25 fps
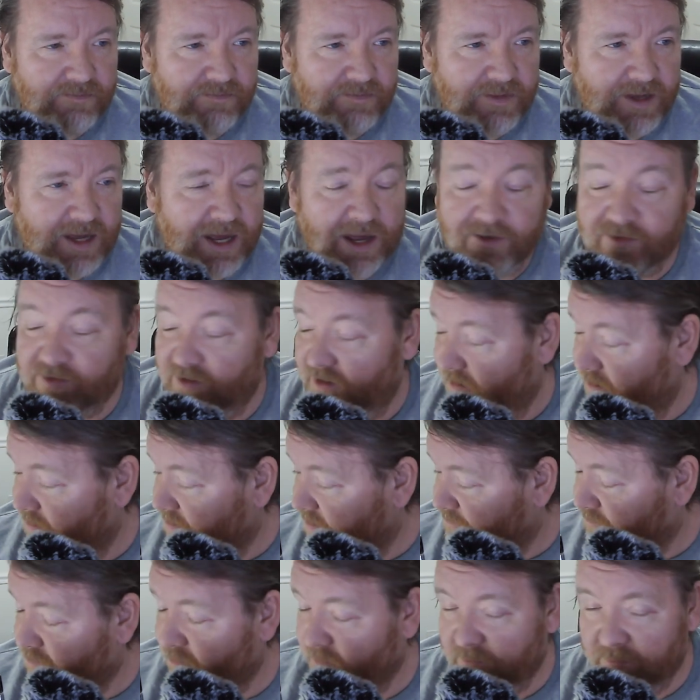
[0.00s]
Actually,
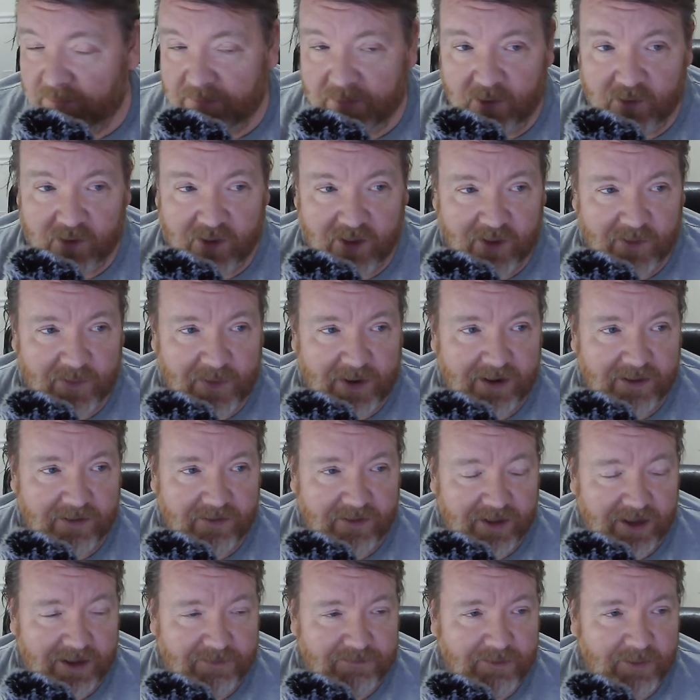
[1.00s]
the most expensive
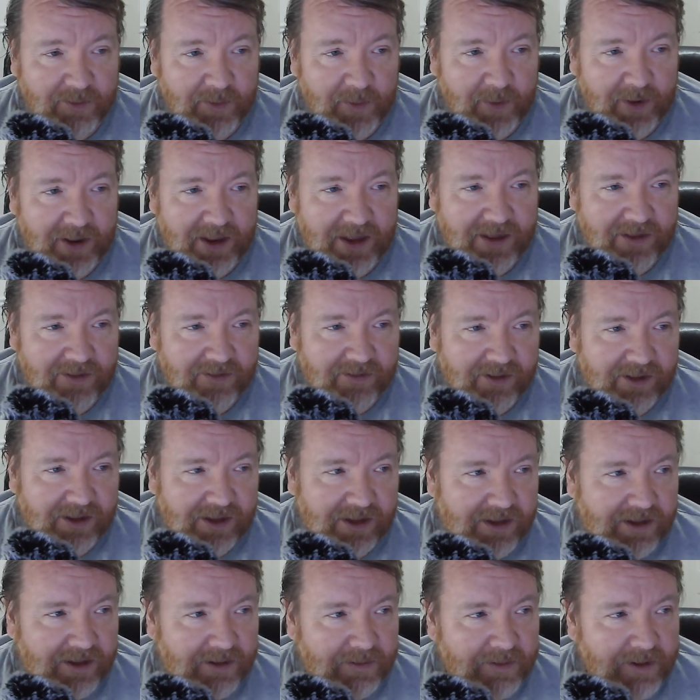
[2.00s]
thing probably is
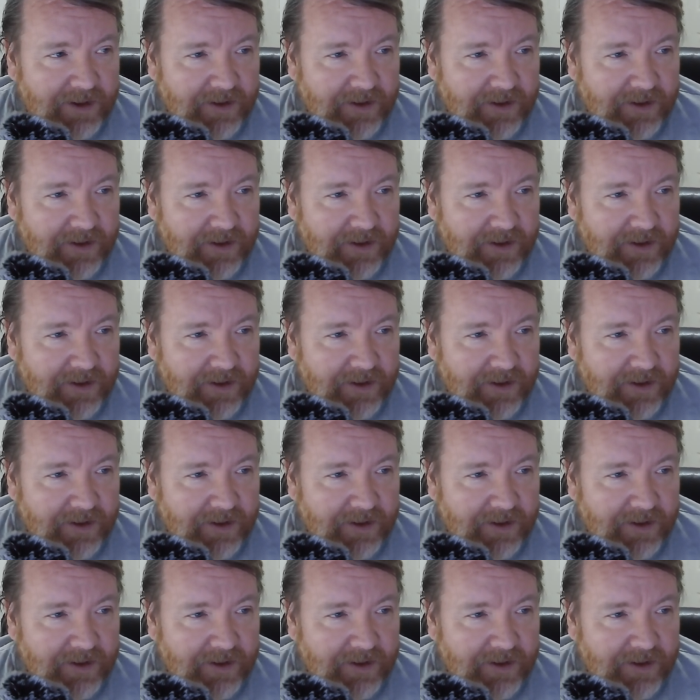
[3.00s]
the